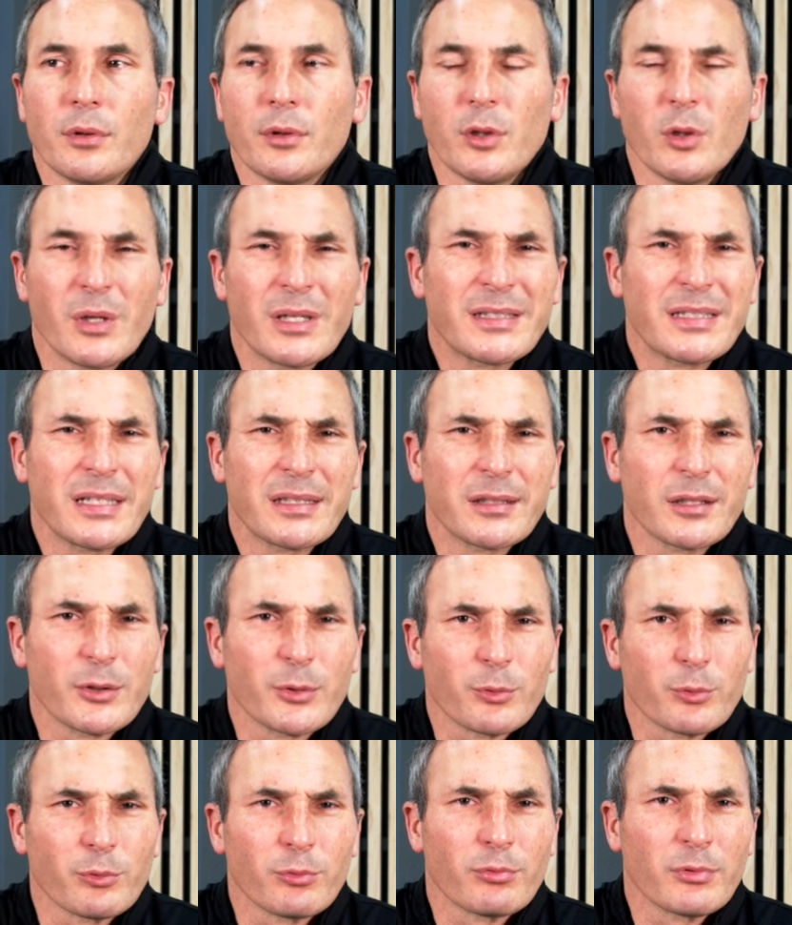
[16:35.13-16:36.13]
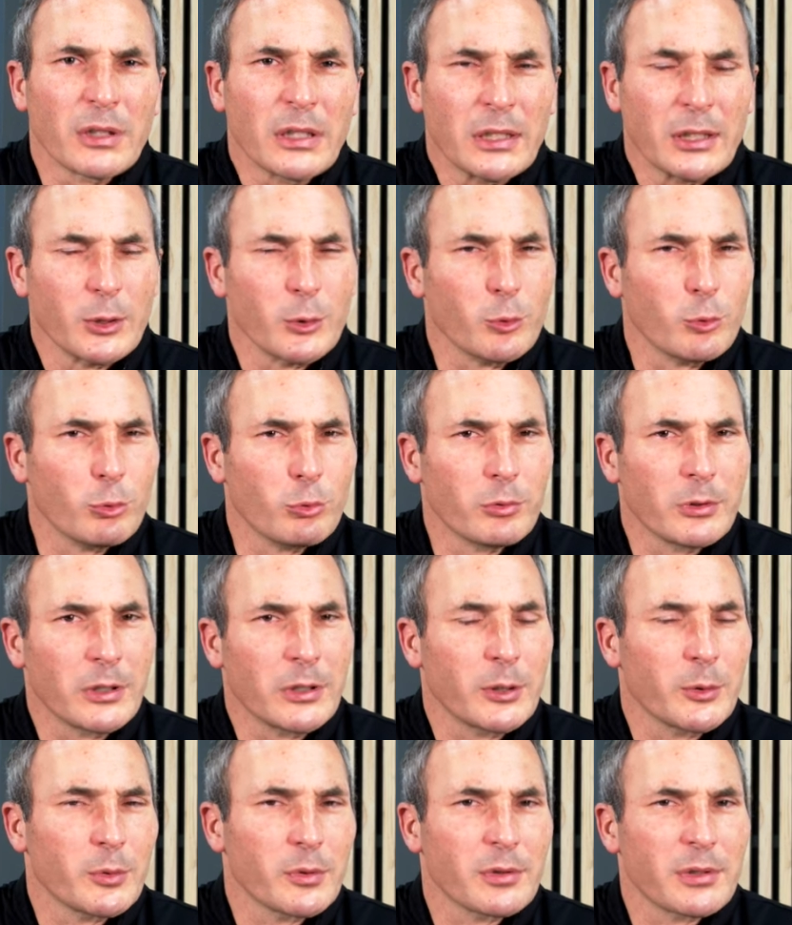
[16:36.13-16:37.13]
You know, I take this really,
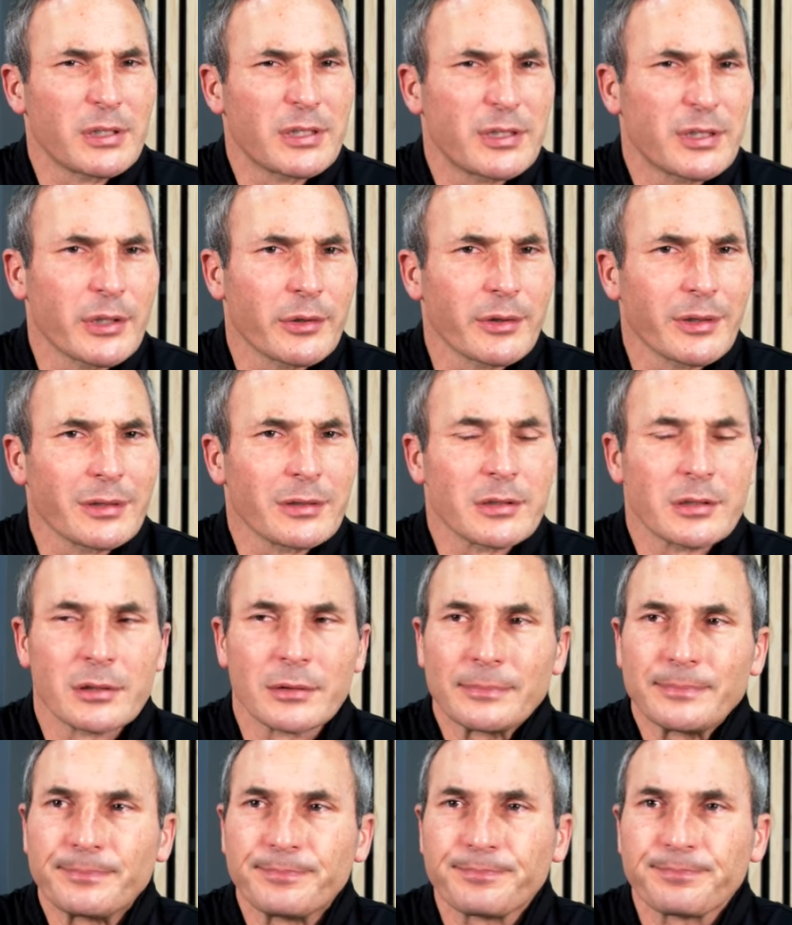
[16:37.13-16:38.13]
really, really serious.